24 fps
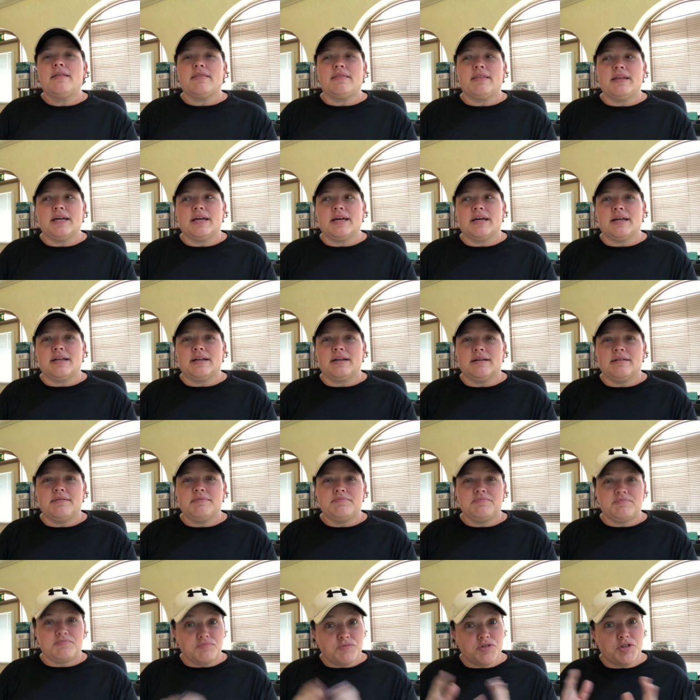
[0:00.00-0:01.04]
then
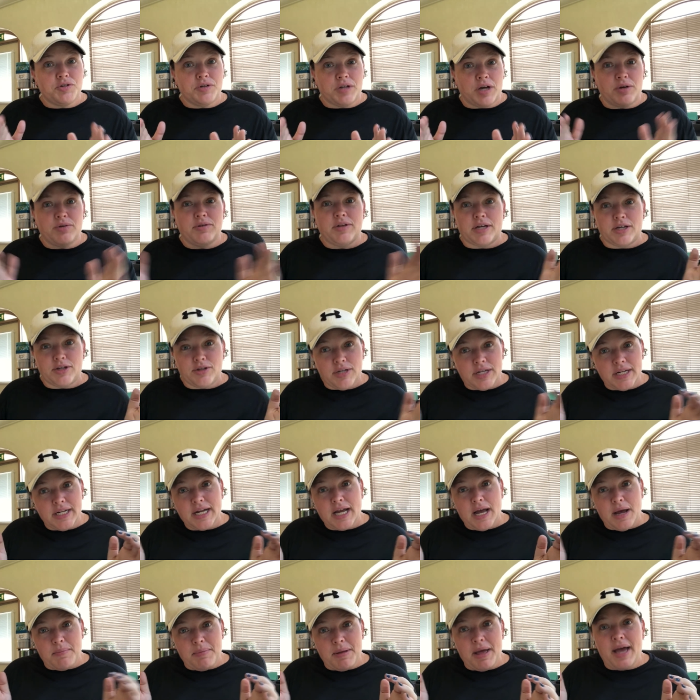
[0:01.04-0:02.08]
you know that you need to
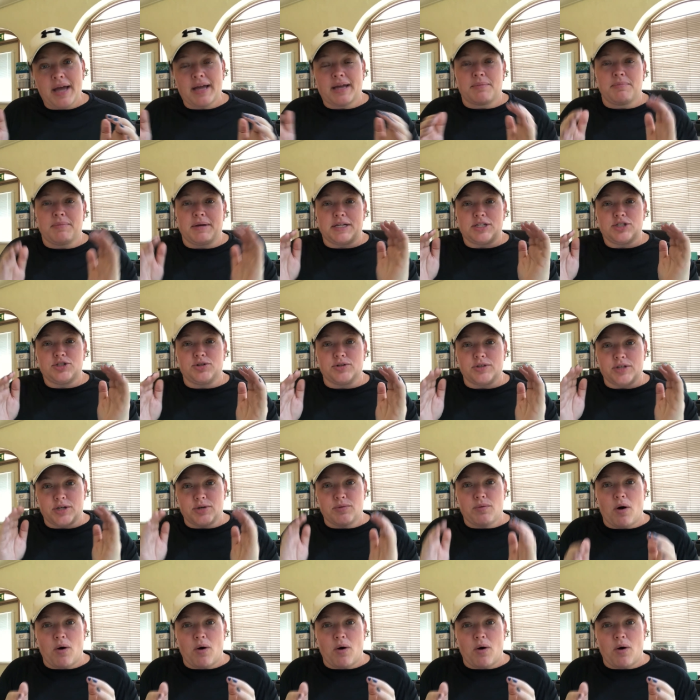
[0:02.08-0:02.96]
cut back and make sure that you